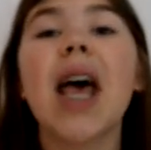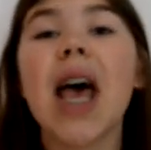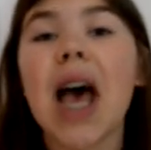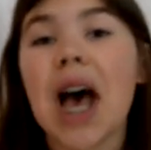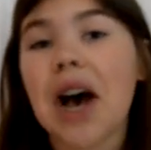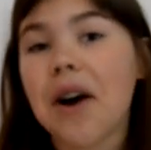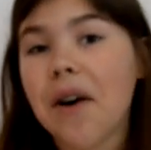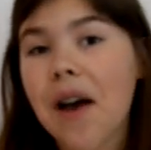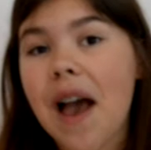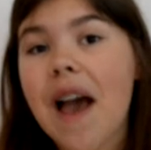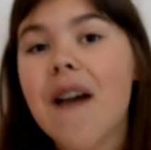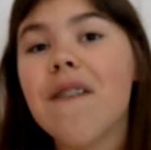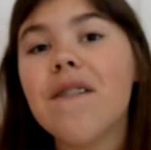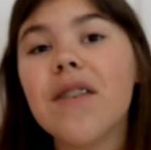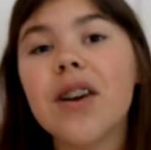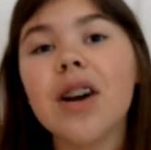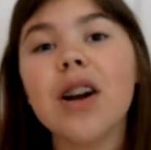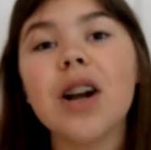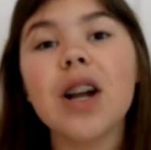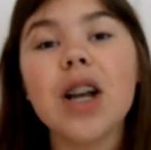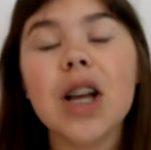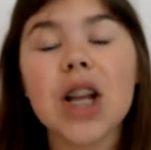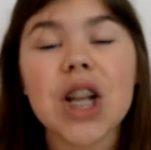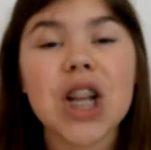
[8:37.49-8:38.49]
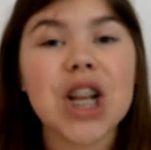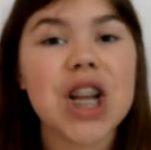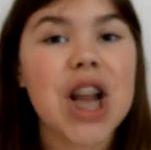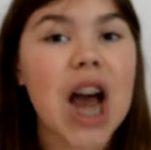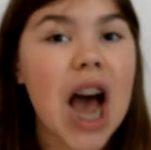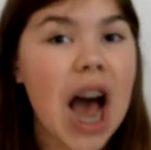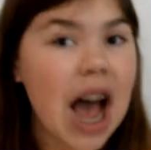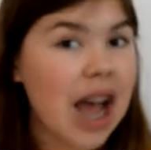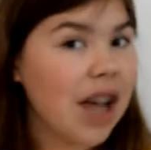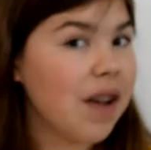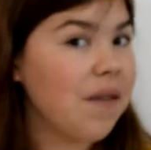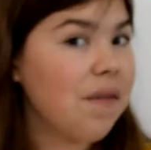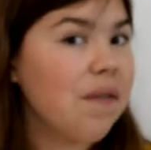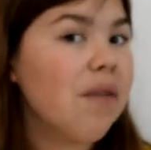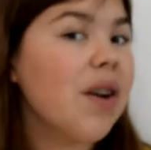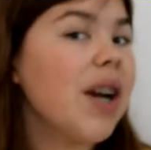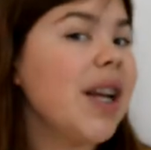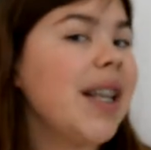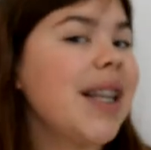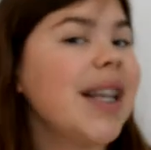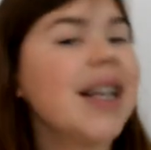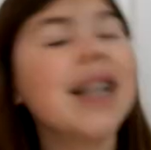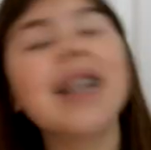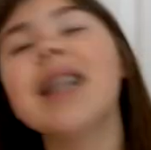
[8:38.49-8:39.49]
However, I've
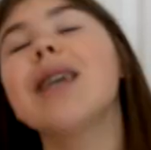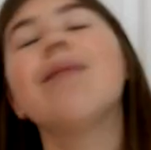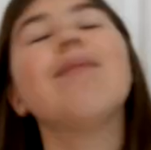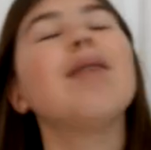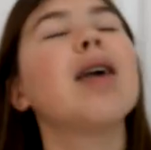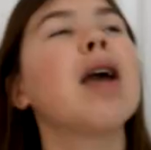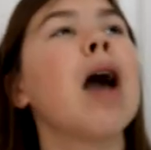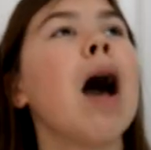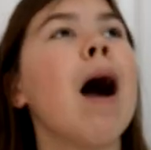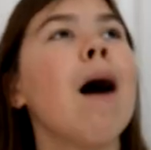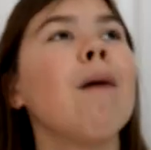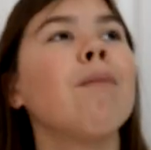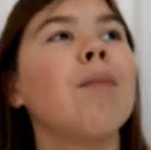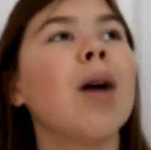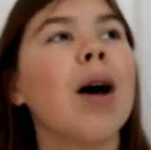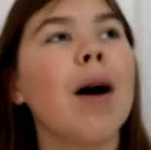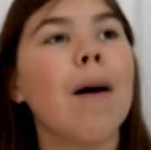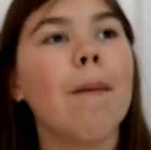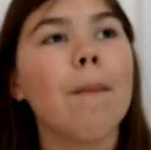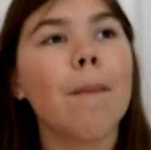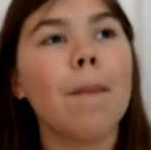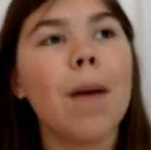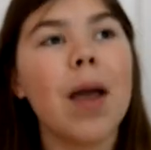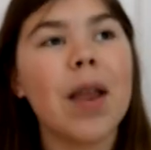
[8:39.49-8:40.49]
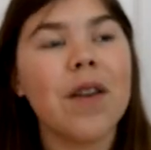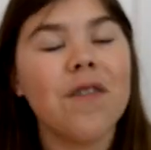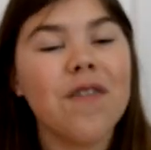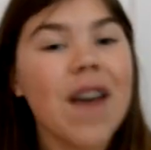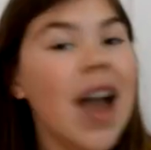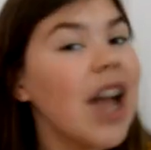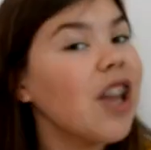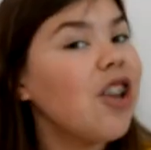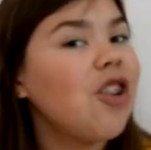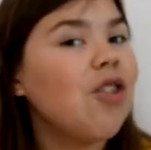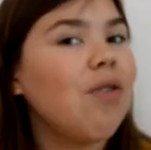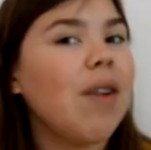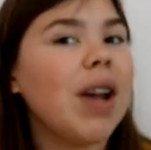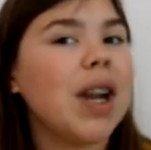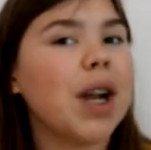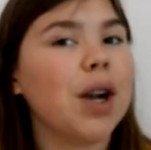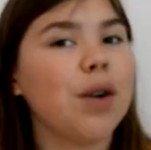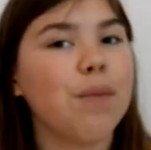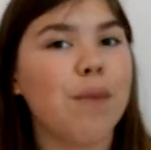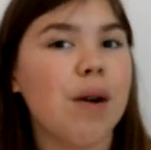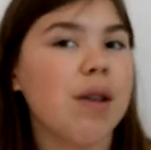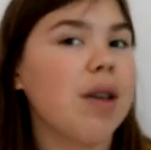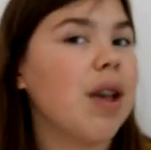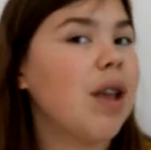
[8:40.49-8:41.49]
recently become
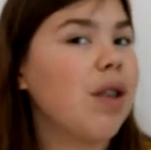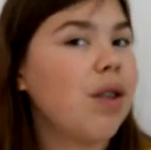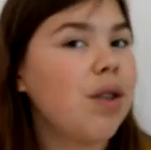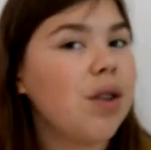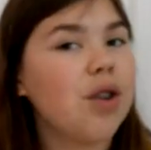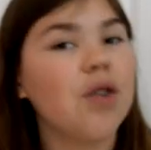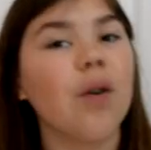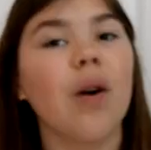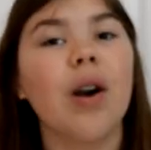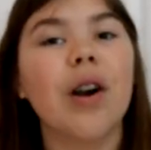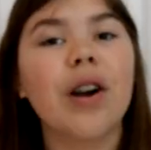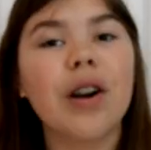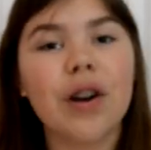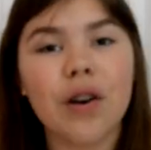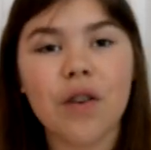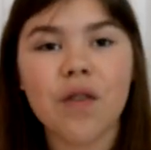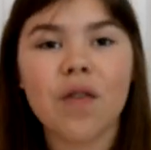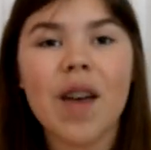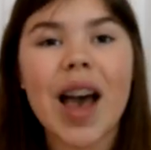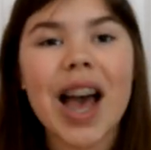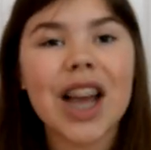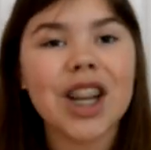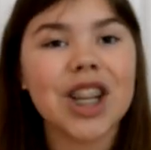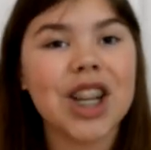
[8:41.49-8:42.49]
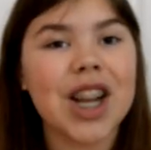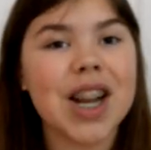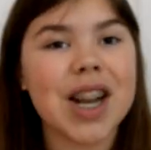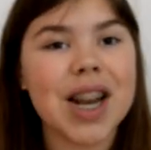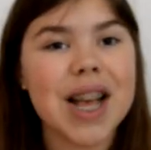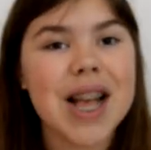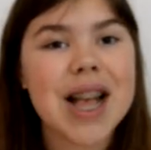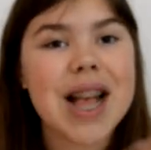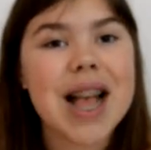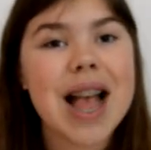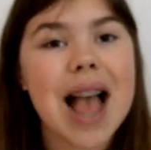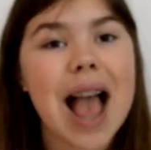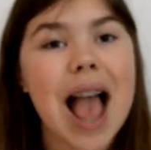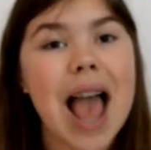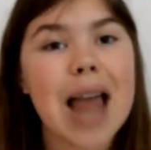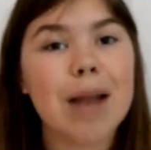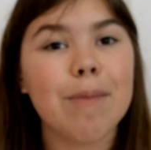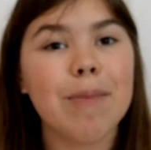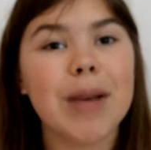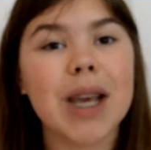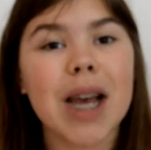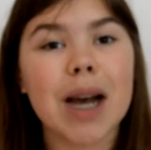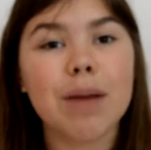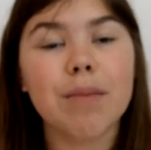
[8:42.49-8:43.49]
infatuated with historical fashion
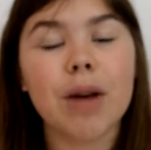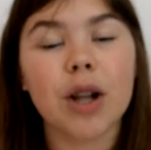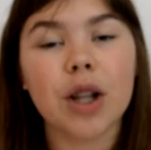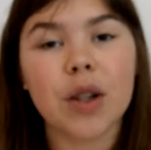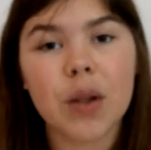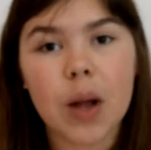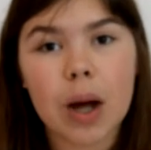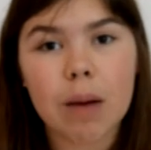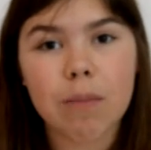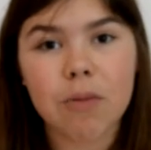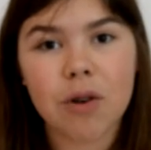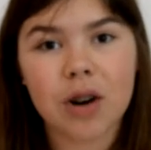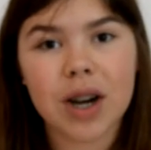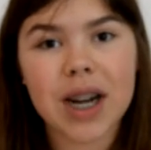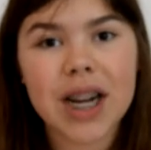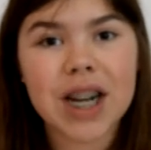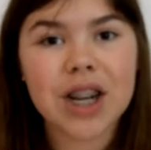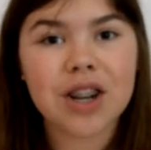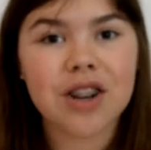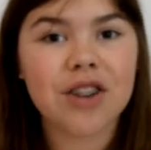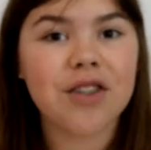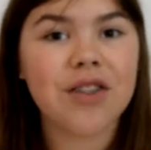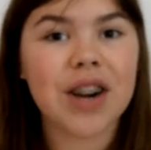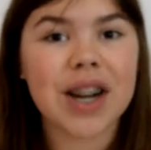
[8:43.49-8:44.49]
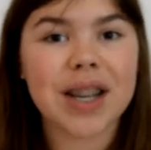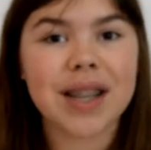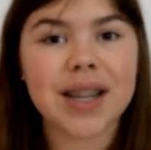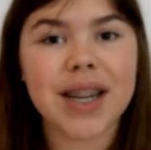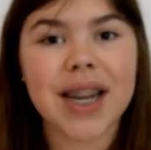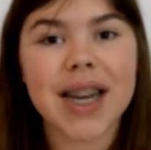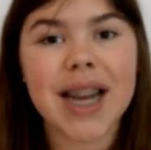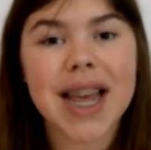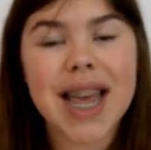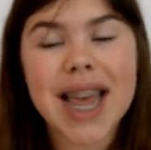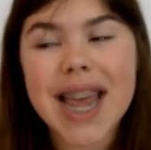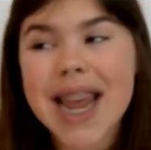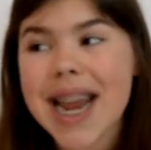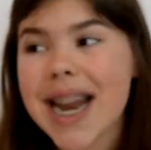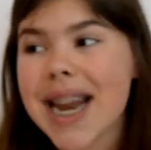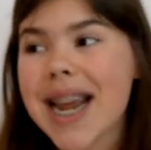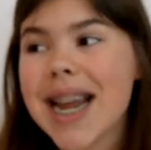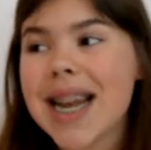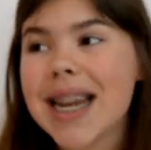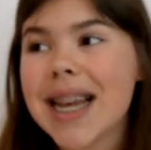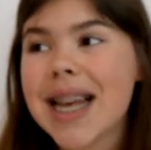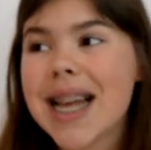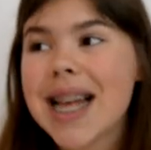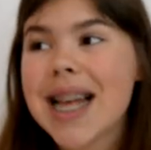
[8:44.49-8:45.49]
and become a lot more interested in
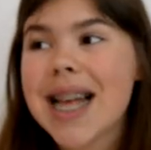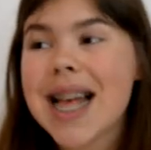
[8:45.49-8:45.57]
it,